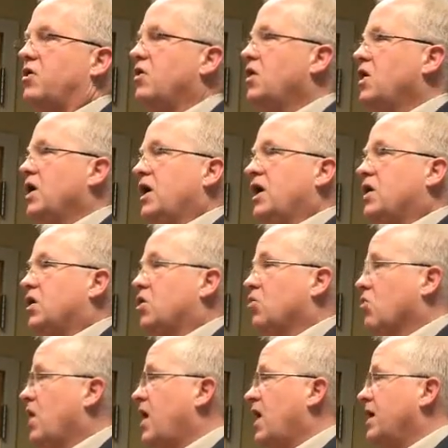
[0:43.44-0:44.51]
in a
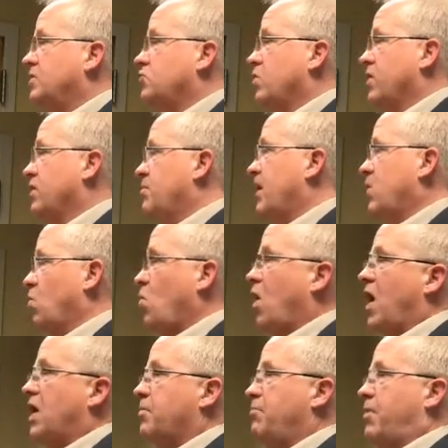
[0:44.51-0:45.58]
garage where you might
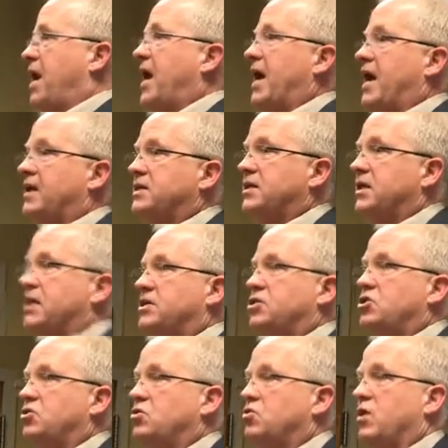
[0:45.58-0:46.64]
walk by it as
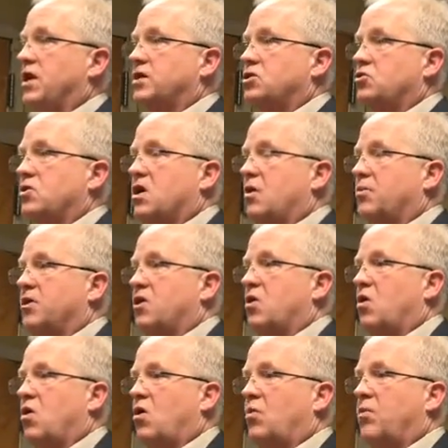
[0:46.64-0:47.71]
you come in the
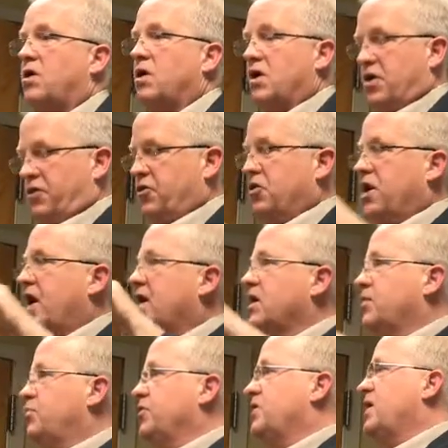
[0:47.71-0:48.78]
home, they're not going to
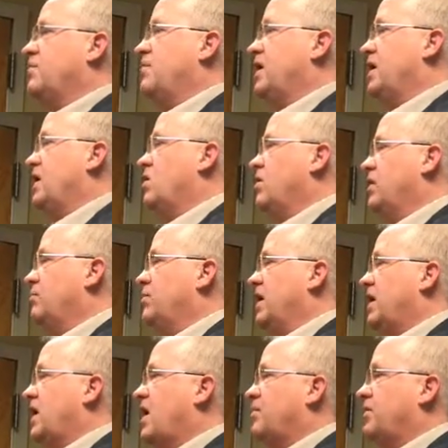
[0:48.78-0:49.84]
put that
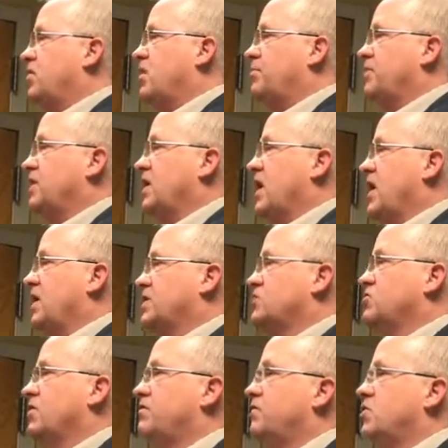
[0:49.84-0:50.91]
manometer up in the attic, so you
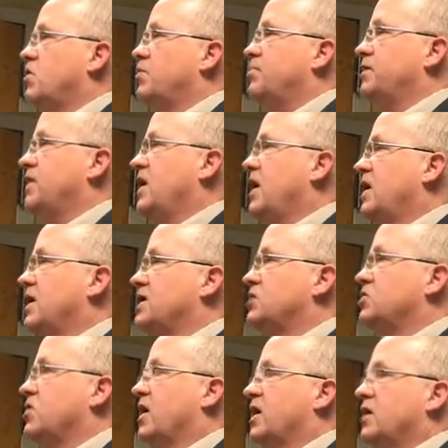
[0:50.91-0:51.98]
have to go up in the attic and check
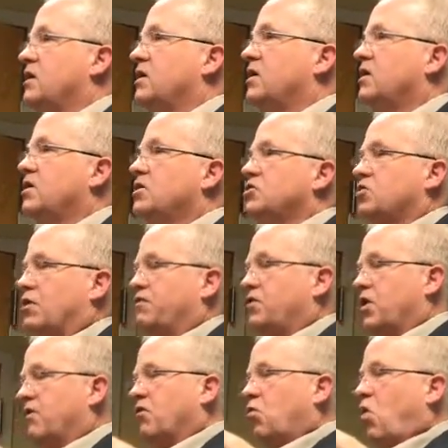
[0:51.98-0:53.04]
it. So if you
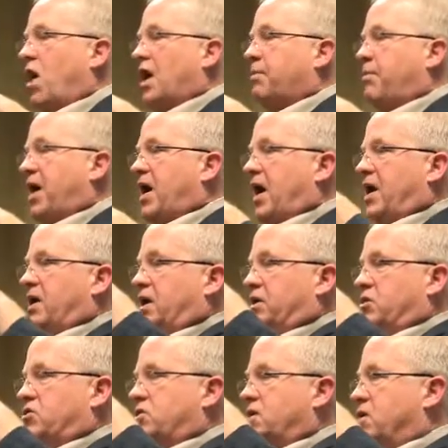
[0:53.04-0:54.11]
ever walk by it and you
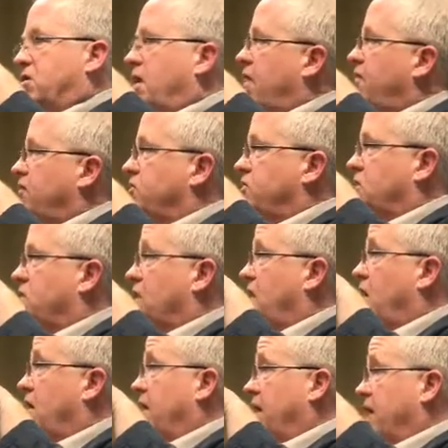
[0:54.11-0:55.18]
see the levels
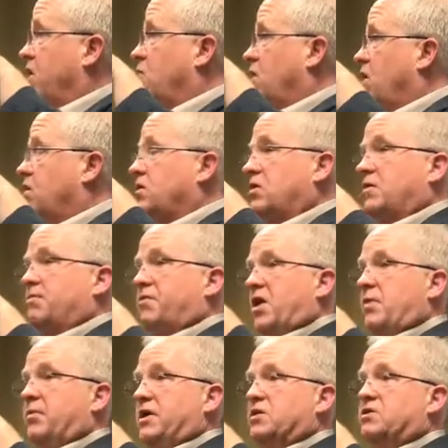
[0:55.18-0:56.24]
are equal, that
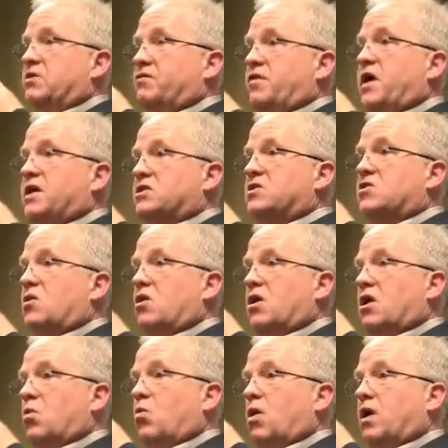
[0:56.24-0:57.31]
means the fan's no longer
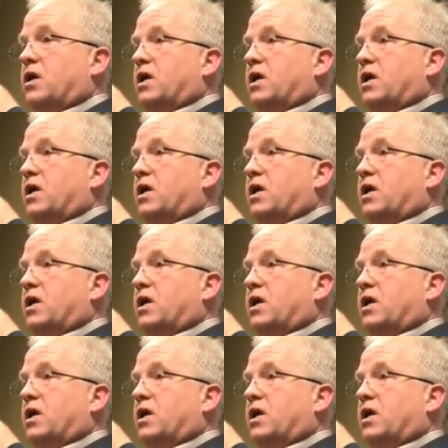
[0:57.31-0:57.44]
working.